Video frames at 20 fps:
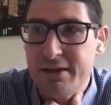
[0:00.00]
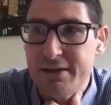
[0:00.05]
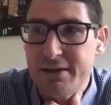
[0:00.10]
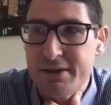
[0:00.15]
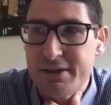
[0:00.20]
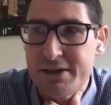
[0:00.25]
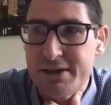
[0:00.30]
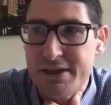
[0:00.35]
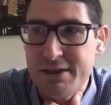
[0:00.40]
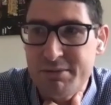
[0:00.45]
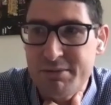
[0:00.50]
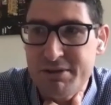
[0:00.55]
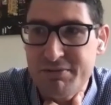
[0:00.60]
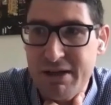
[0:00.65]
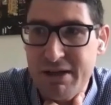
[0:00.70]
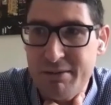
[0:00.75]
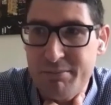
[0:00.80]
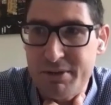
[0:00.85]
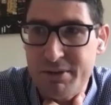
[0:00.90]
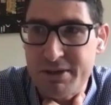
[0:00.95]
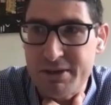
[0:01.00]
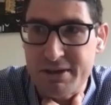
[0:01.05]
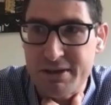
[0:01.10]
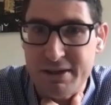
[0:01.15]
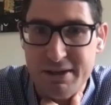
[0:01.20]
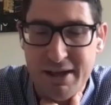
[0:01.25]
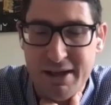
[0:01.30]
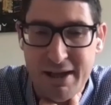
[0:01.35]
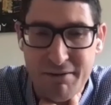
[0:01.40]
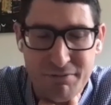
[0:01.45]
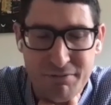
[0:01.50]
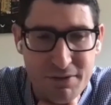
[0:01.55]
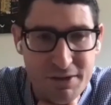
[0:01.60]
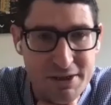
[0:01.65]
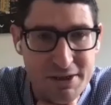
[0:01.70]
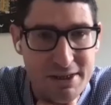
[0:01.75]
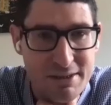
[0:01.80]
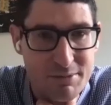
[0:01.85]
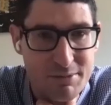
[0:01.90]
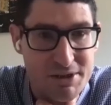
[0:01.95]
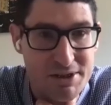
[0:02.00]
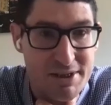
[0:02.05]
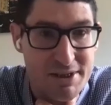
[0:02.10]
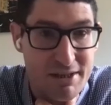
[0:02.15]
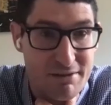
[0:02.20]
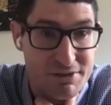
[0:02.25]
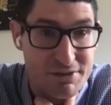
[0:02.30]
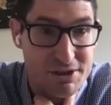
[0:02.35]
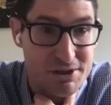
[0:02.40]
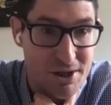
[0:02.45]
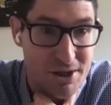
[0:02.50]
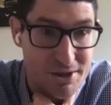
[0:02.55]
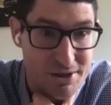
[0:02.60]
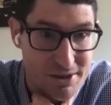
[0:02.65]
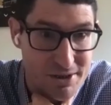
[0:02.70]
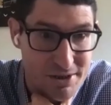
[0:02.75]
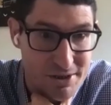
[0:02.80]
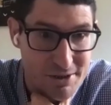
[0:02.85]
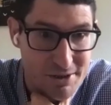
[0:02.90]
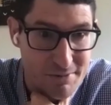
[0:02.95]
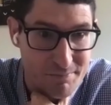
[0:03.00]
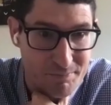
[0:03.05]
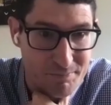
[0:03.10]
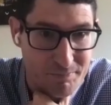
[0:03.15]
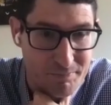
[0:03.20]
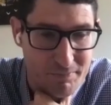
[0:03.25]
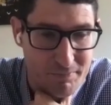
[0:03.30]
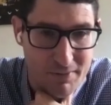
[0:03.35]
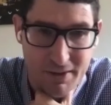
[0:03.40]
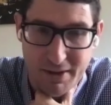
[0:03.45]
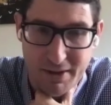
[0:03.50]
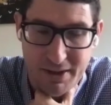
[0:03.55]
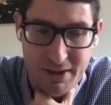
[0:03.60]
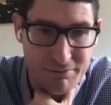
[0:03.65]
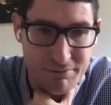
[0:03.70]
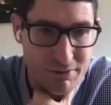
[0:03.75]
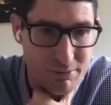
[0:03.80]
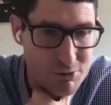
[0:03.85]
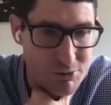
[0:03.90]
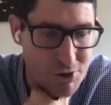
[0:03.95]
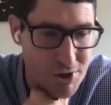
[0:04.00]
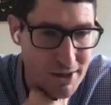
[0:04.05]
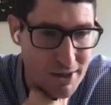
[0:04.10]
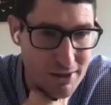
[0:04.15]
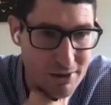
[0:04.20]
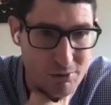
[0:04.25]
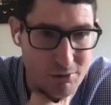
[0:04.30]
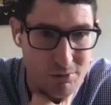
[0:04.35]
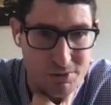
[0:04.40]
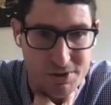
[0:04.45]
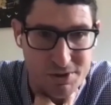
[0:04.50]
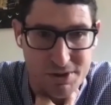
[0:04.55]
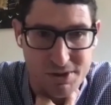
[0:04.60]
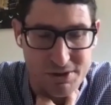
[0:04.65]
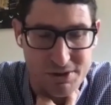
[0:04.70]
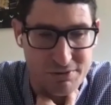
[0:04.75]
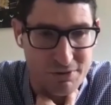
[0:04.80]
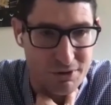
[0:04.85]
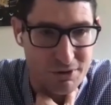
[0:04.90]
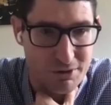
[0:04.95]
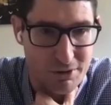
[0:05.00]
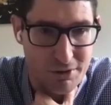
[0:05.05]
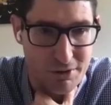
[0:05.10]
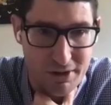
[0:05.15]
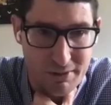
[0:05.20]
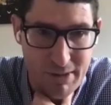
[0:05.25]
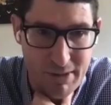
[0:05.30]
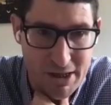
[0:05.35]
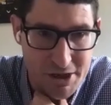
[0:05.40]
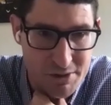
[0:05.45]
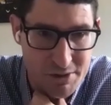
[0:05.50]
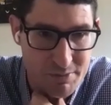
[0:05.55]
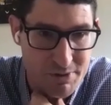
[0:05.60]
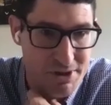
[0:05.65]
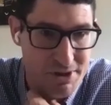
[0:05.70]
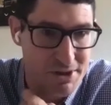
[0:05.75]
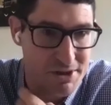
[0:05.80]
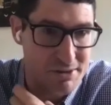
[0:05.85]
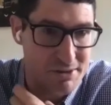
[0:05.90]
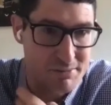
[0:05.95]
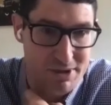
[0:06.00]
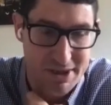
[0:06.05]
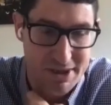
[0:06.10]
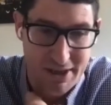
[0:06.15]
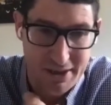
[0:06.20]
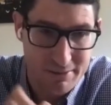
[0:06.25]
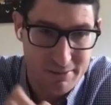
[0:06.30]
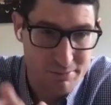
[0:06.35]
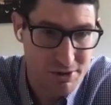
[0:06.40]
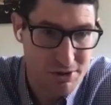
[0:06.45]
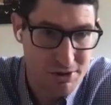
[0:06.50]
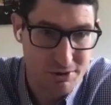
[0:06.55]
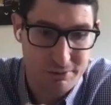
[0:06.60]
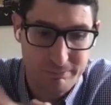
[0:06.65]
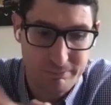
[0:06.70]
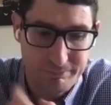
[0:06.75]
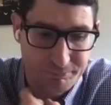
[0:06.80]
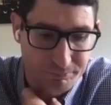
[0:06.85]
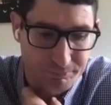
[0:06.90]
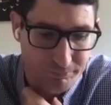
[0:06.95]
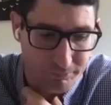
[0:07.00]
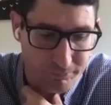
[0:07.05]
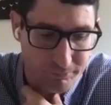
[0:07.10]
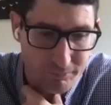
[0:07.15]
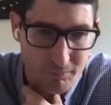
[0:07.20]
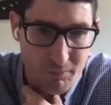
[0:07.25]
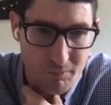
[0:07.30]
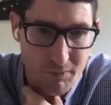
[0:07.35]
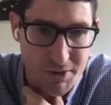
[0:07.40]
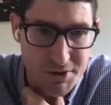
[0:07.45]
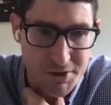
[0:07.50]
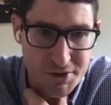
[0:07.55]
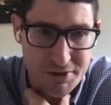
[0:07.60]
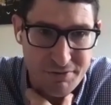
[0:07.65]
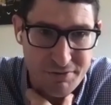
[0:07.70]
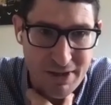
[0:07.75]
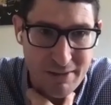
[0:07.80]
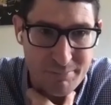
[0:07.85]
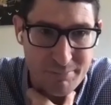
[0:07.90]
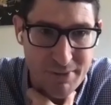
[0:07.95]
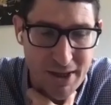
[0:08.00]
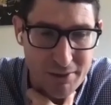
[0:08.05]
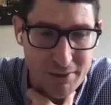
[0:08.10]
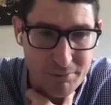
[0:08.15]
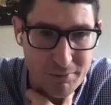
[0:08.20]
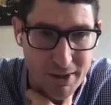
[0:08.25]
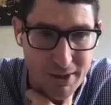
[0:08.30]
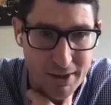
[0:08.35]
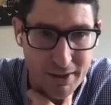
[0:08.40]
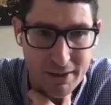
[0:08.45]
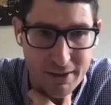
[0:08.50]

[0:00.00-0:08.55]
team development, if the team are self-starters, give them training courses. You've got learning management systems. Get them to develop that way.